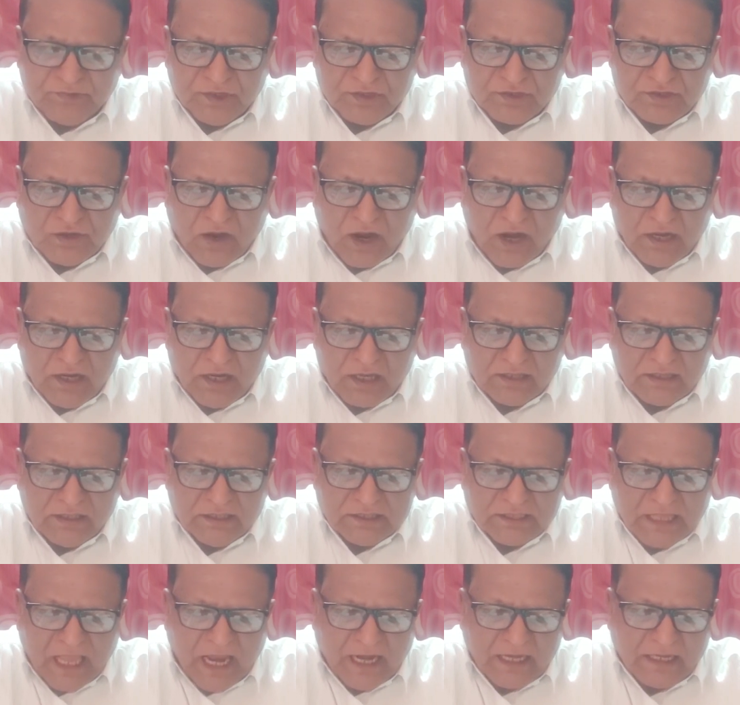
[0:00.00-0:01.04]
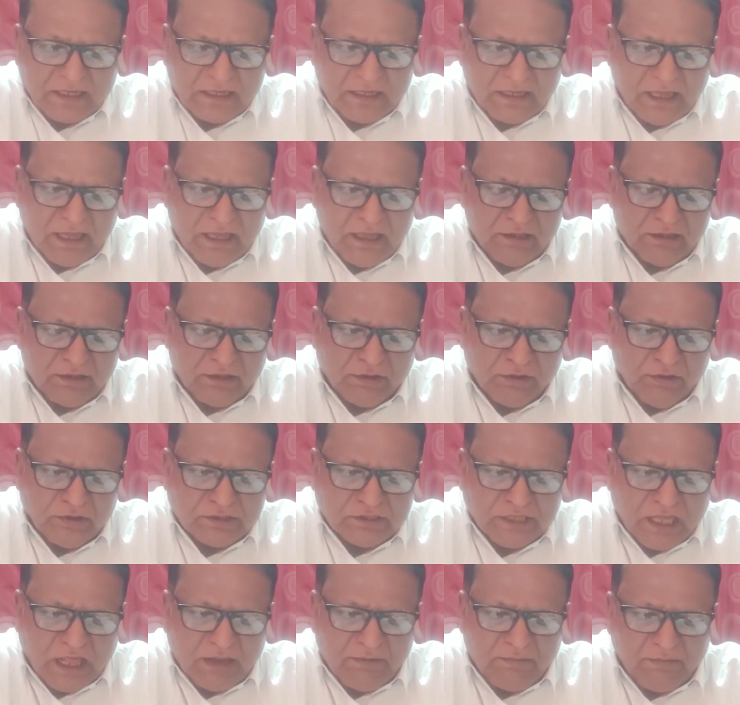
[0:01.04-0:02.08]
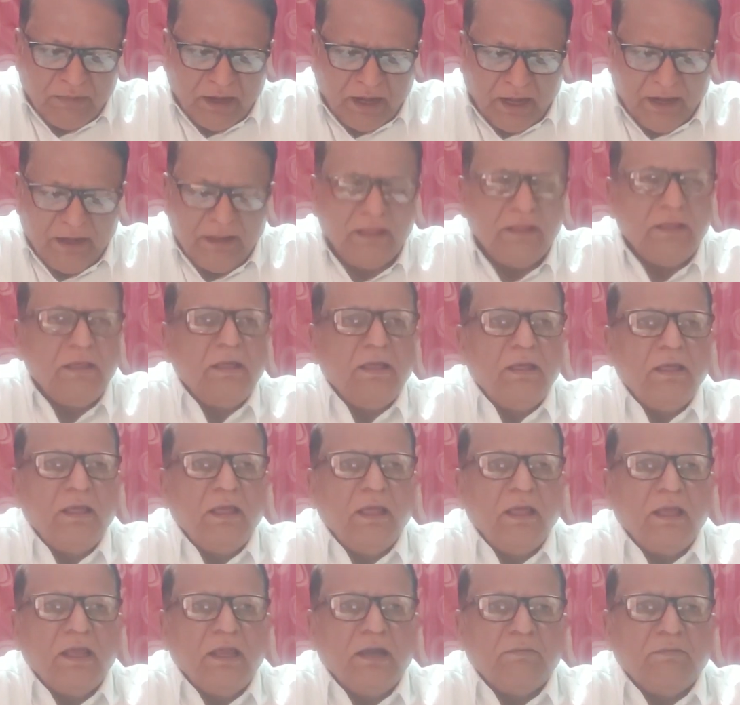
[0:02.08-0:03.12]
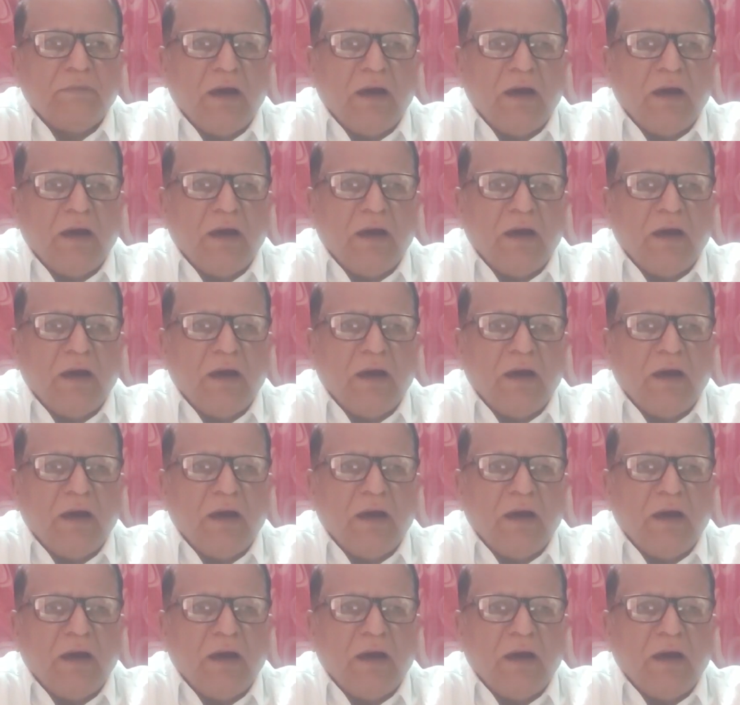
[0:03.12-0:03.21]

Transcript: So under this act, rules are made in